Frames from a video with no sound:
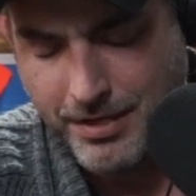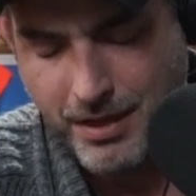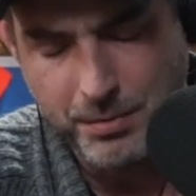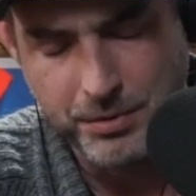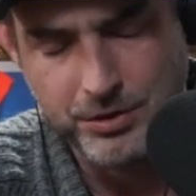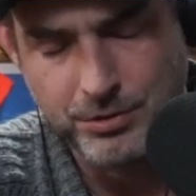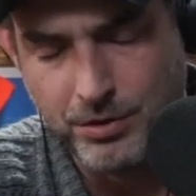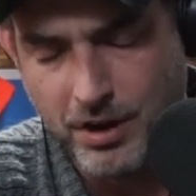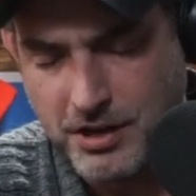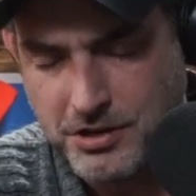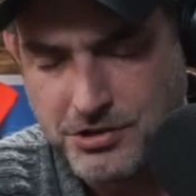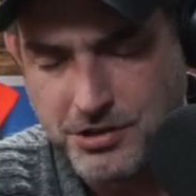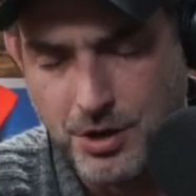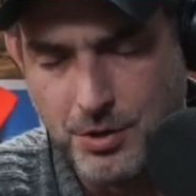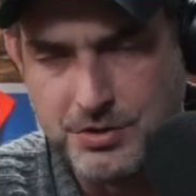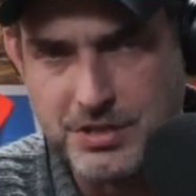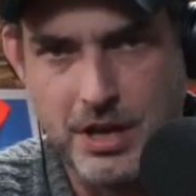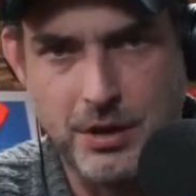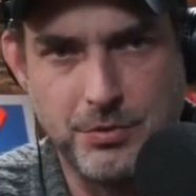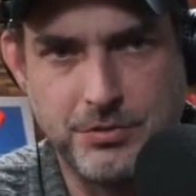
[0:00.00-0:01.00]
They were great
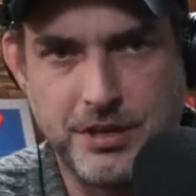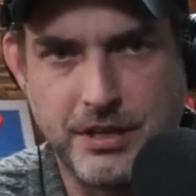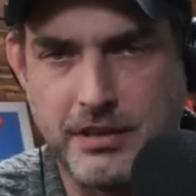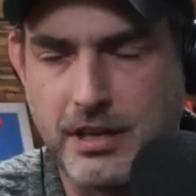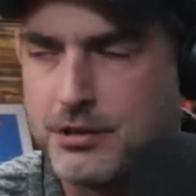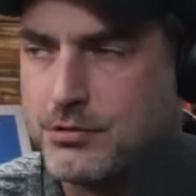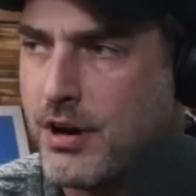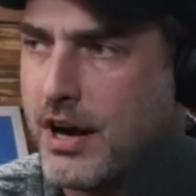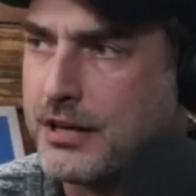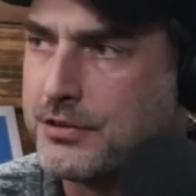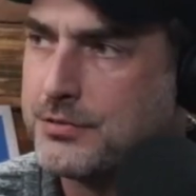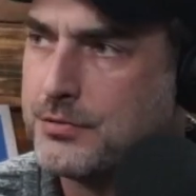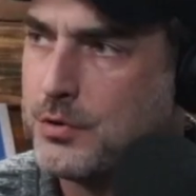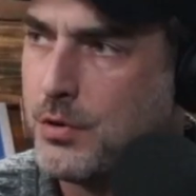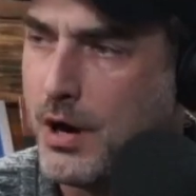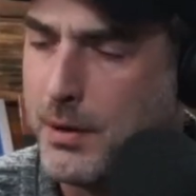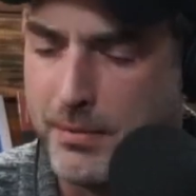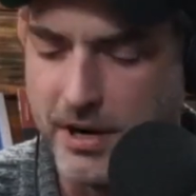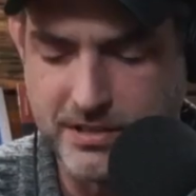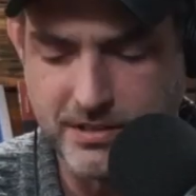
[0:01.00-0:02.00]
shows. I don't think they cracked
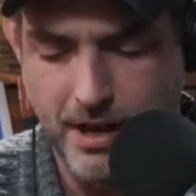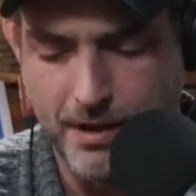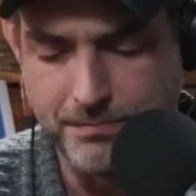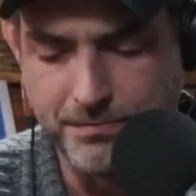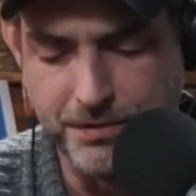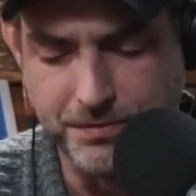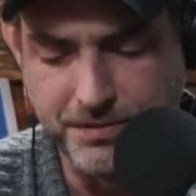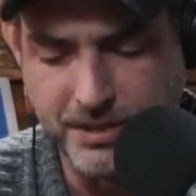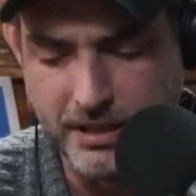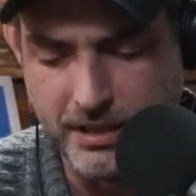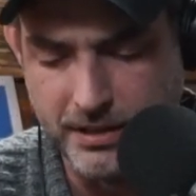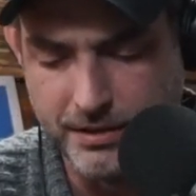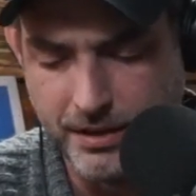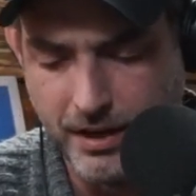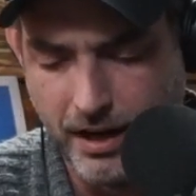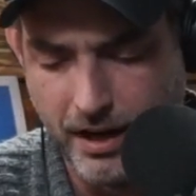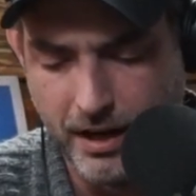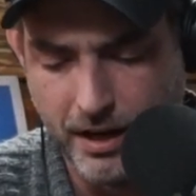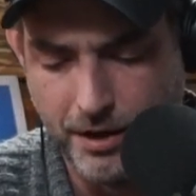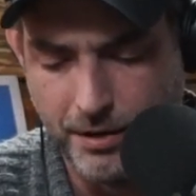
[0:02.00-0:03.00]
quite my top
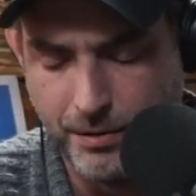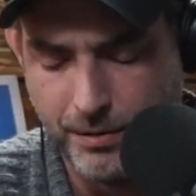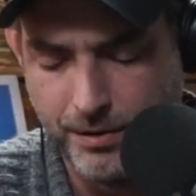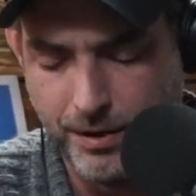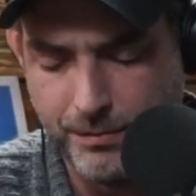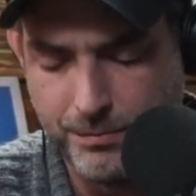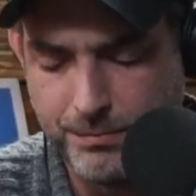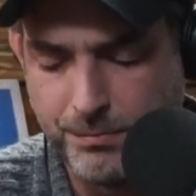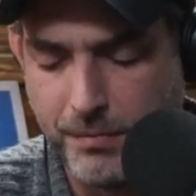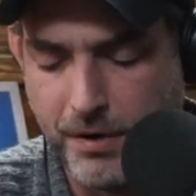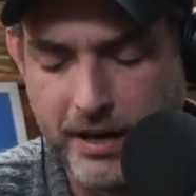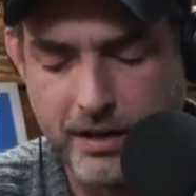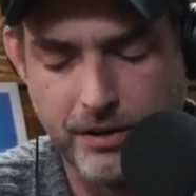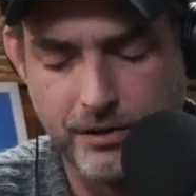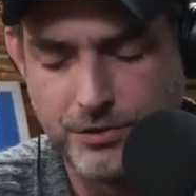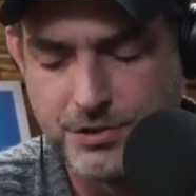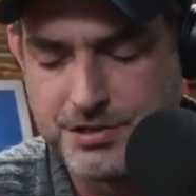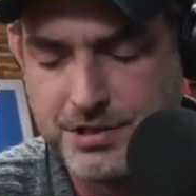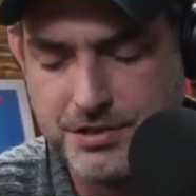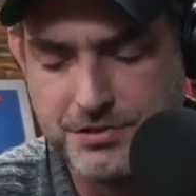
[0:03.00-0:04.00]
15.
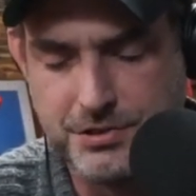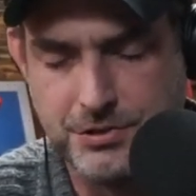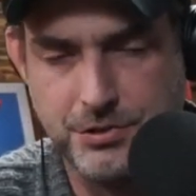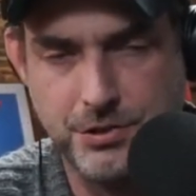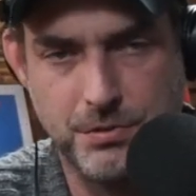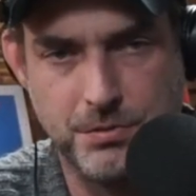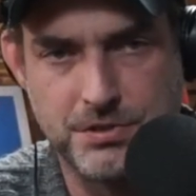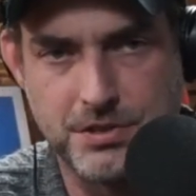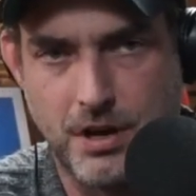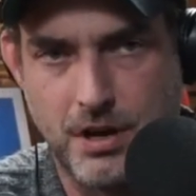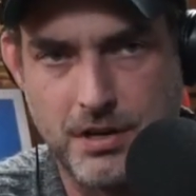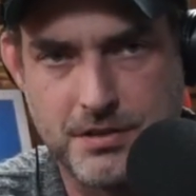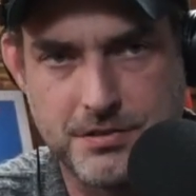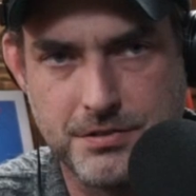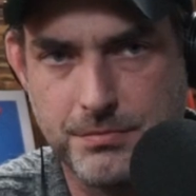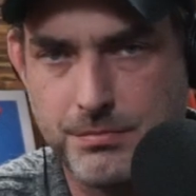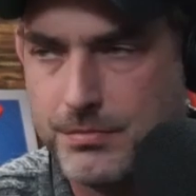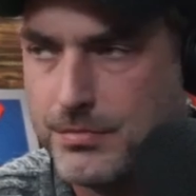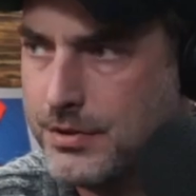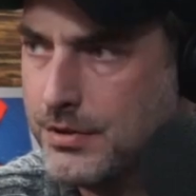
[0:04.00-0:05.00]
Mindhunter season 2 was
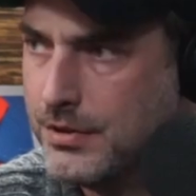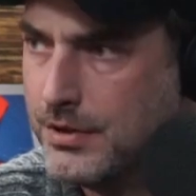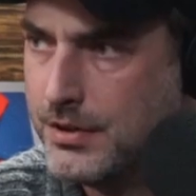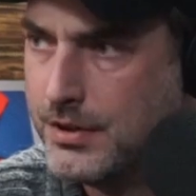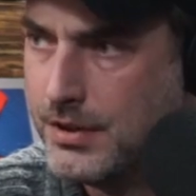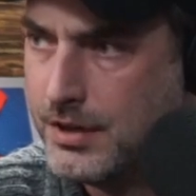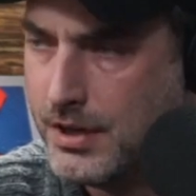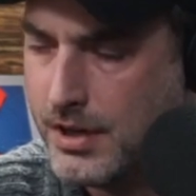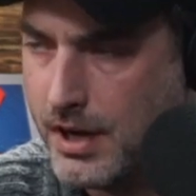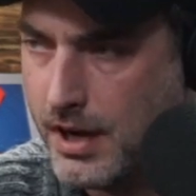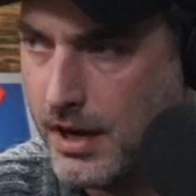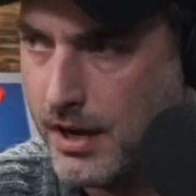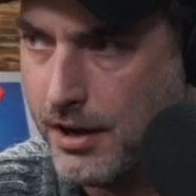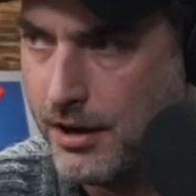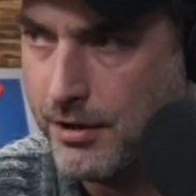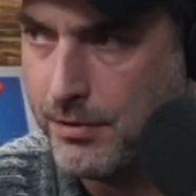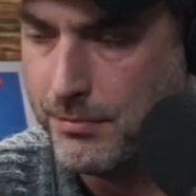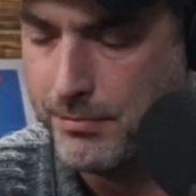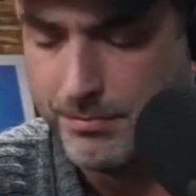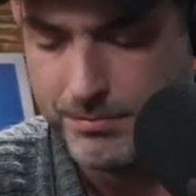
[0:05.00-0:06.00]
awesome.
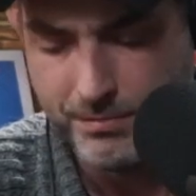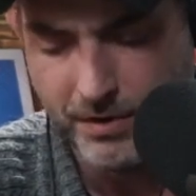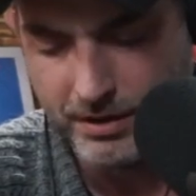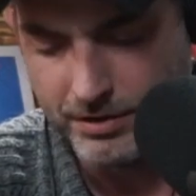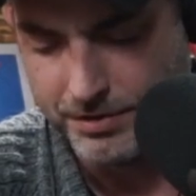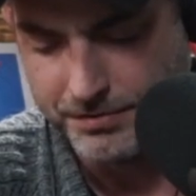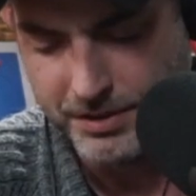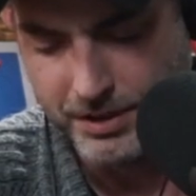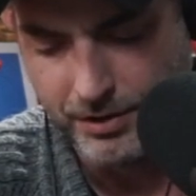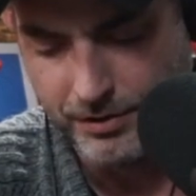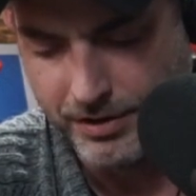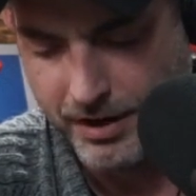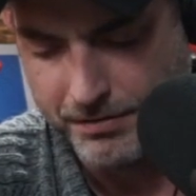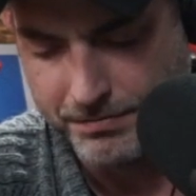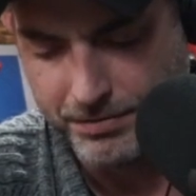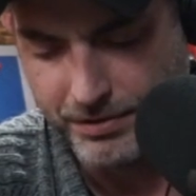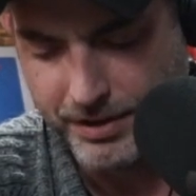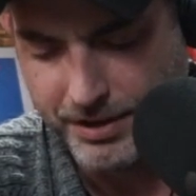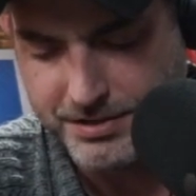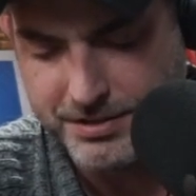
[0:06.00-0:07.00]
I loved it on
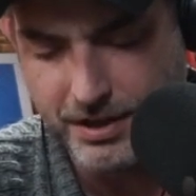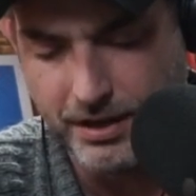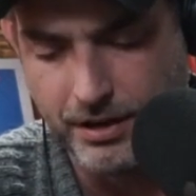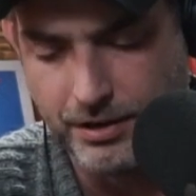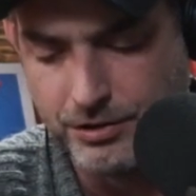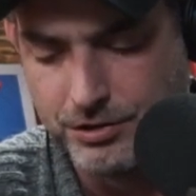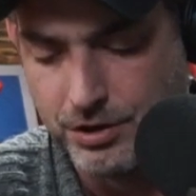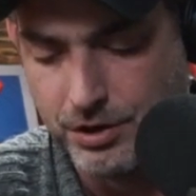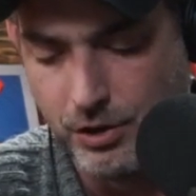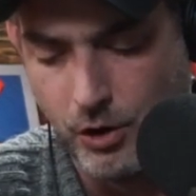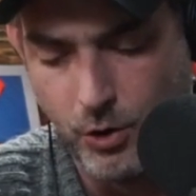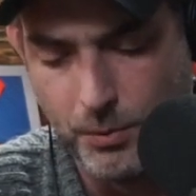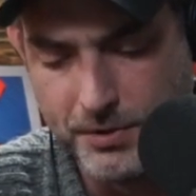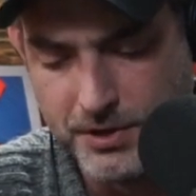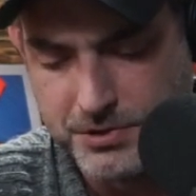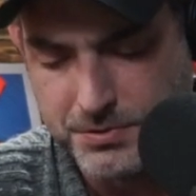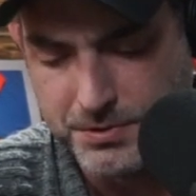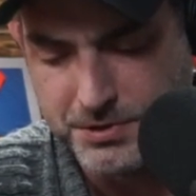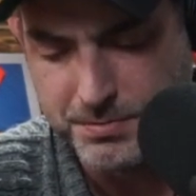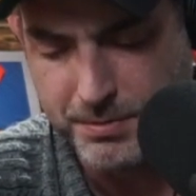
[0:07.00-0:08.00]
Netflix. Good
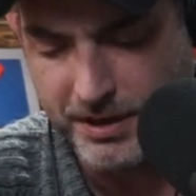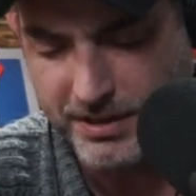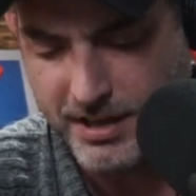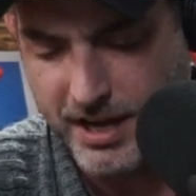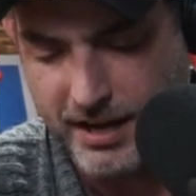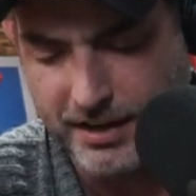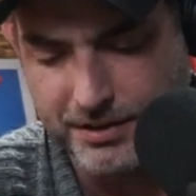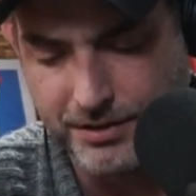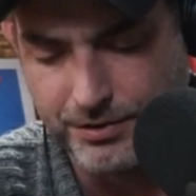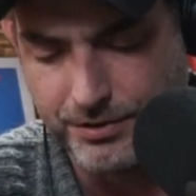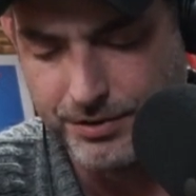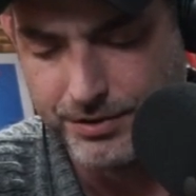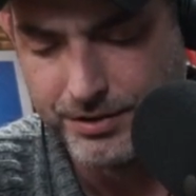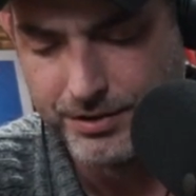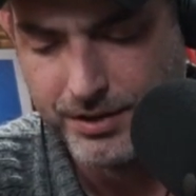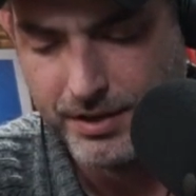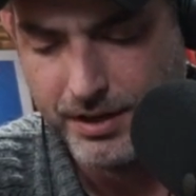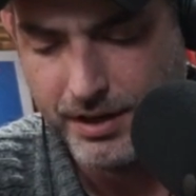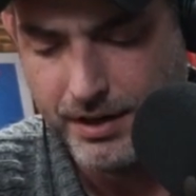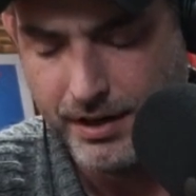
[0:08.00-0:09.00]
Omens was spectacular.